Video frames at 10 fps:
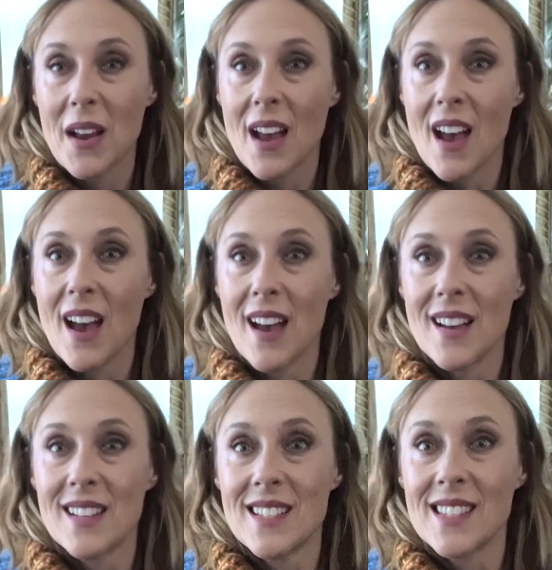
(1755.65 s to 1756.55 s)

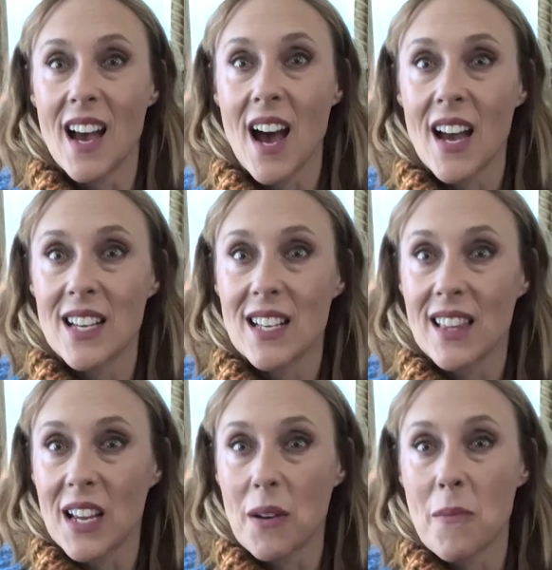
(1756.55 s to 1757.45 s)
and I
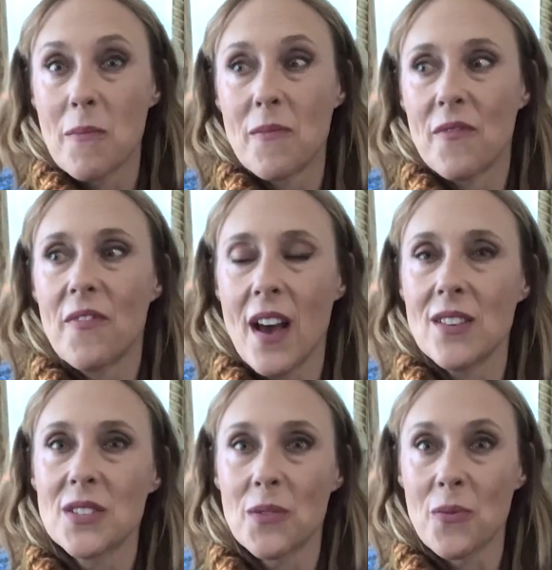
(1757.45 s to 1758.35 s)
like
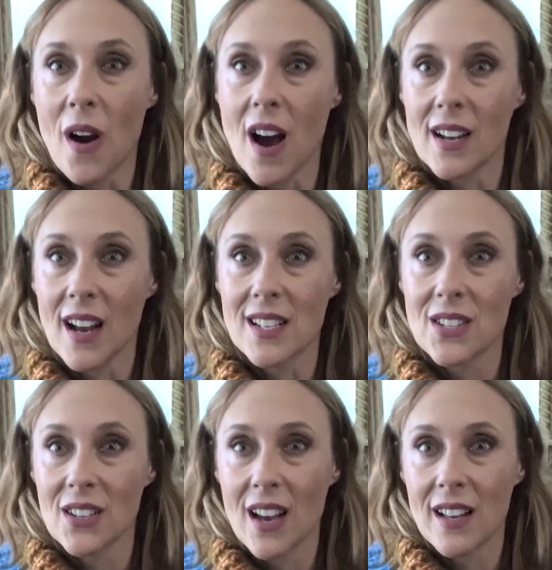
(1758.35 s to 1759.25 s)
found a rock.
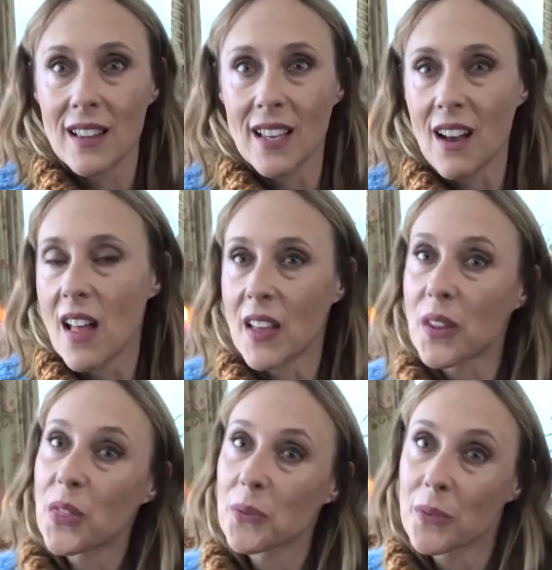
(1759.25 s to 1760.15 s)
I like got
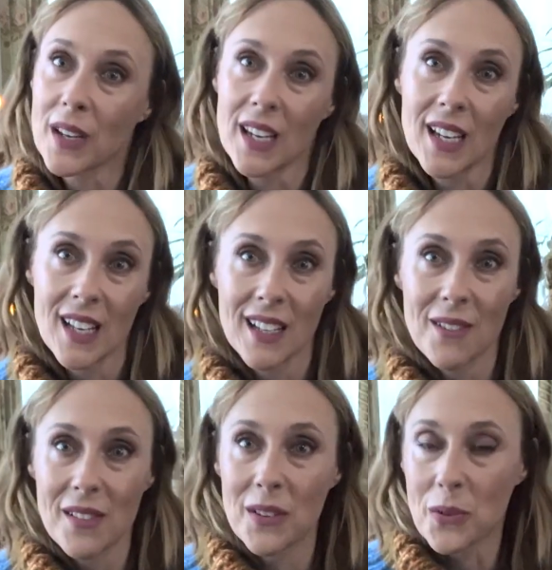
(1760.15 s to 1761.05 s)
like 3
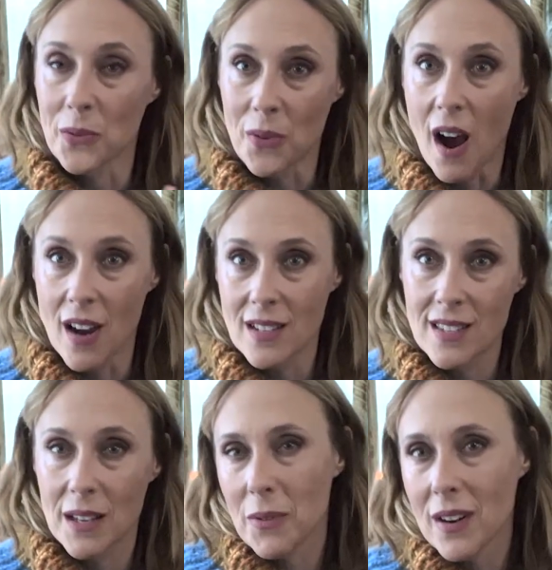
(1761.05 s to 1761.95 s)
little rocks.
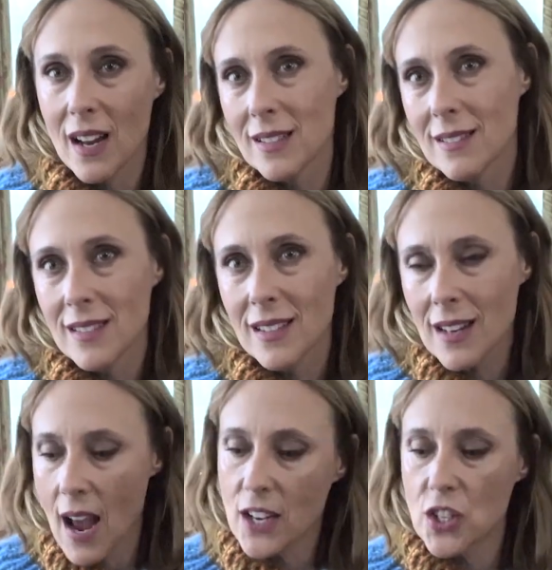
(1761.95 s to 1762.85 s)
They were, you
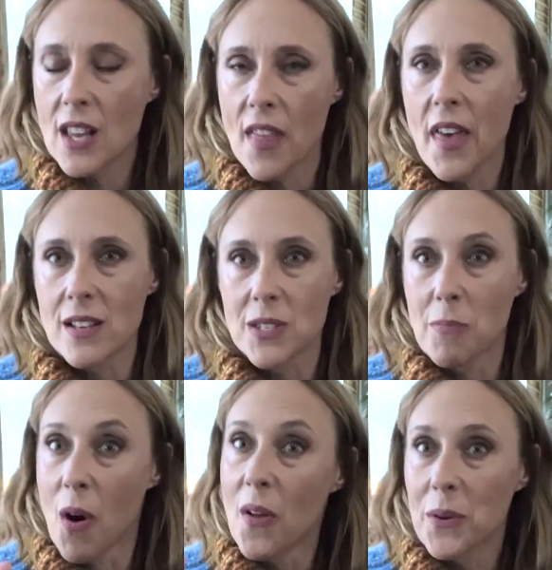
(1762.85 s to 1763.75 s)
know, actually not that
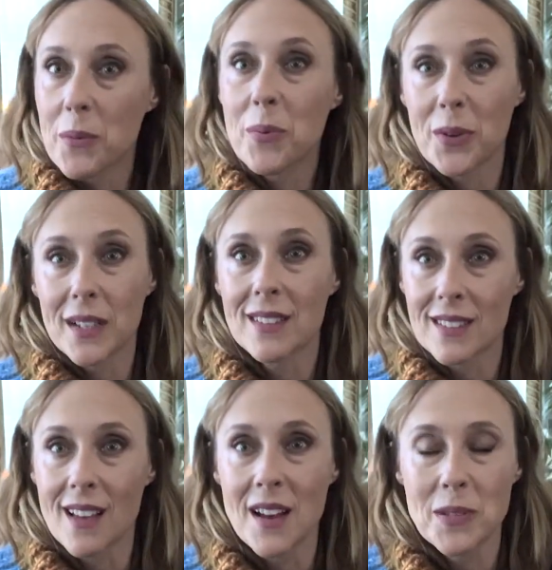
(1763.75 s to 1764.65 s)
small. They were pretty
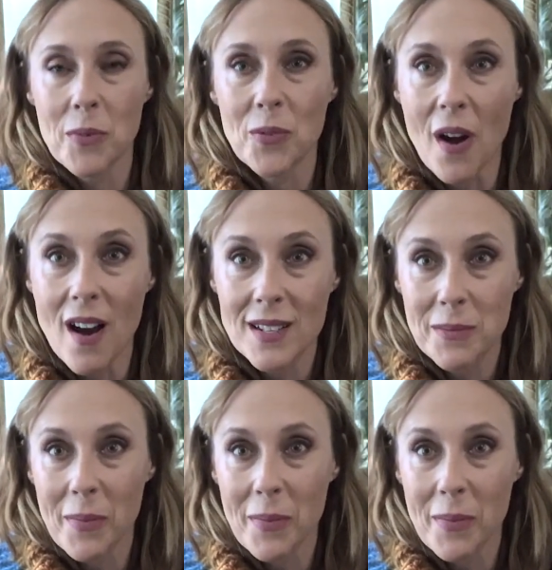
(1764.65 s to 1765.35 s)
sizable rocks.